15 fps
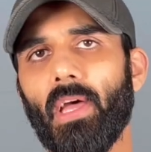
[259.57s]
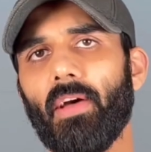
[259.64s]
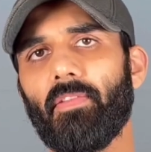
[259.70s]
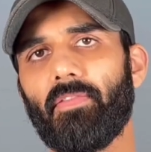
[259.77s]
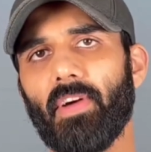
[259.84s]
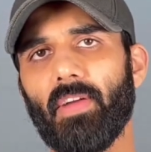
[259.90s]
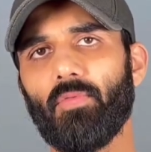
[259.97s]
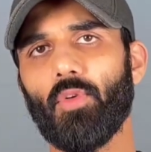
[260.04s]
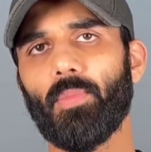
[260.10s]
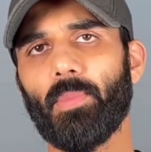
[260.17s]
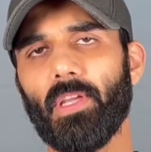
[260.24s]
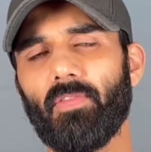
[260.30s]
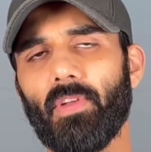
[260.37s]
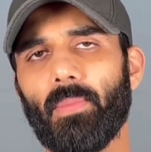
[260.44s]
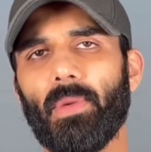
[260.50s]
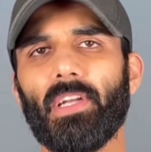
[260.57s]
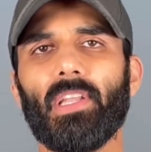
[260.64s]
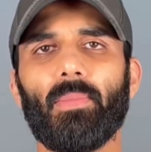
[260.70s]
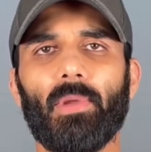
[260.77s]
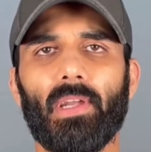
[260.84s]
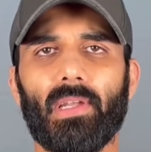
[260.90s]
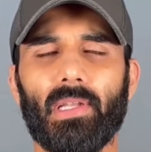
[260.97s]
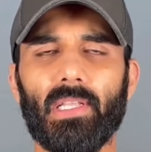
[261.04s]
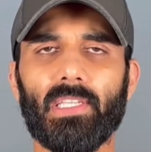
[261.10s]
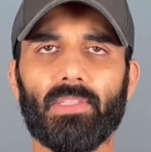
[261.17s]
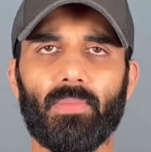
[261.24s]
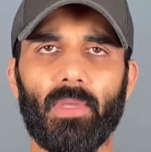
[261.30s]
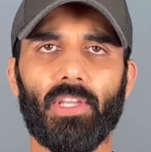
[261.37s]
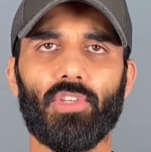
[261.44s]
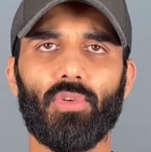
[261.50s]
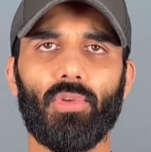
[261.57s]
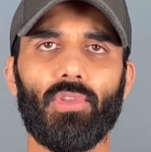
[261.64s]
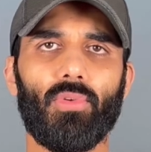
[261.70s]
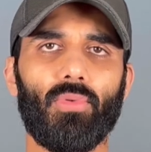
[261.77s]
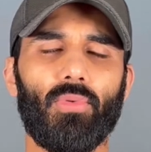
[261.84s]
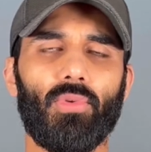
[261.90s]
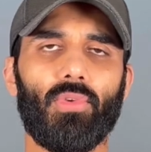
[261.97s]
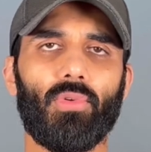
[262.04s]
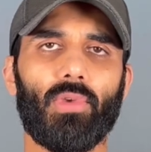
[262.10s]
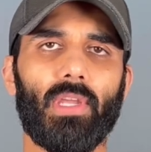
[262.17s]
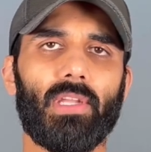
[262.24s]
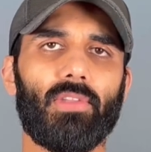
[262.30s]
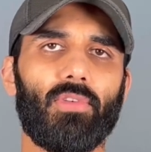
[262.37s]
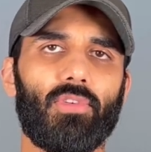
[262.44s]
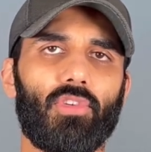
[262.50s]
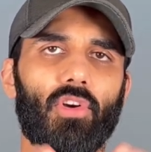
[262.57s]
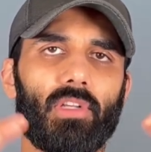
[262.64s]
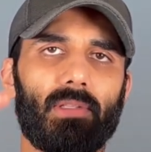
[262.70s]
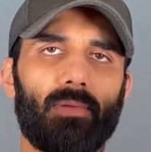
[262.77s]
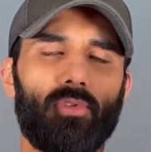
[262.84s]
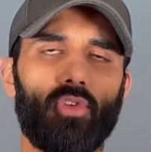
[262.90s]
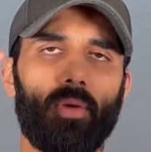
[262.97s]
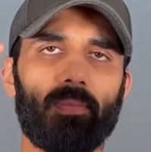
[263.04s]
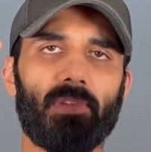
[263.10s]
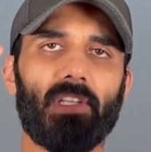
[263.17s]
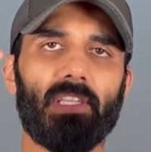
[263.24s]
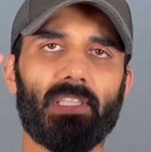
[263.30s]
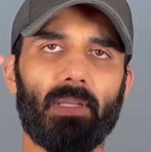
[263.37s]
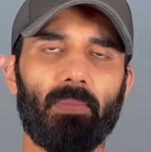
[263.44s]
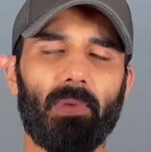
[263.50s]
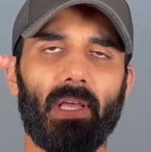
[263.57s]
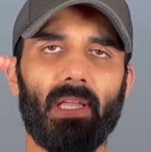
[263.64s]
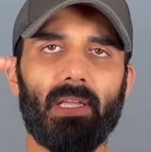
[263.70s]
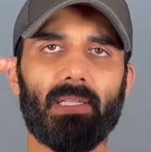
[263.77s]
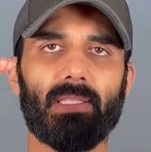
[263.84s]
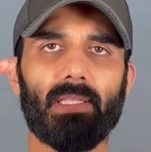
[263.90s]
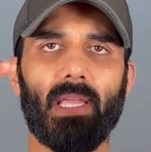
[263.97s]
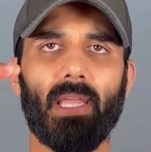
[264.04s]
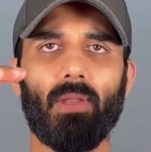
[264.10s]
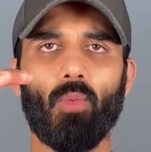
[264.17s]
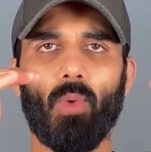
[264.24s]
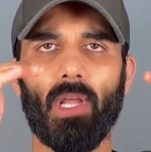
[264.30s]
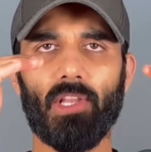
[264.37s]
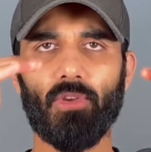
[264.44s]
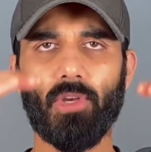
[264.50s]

5 would be even better, but at least make sure you get your top 3 suppliers. And while you are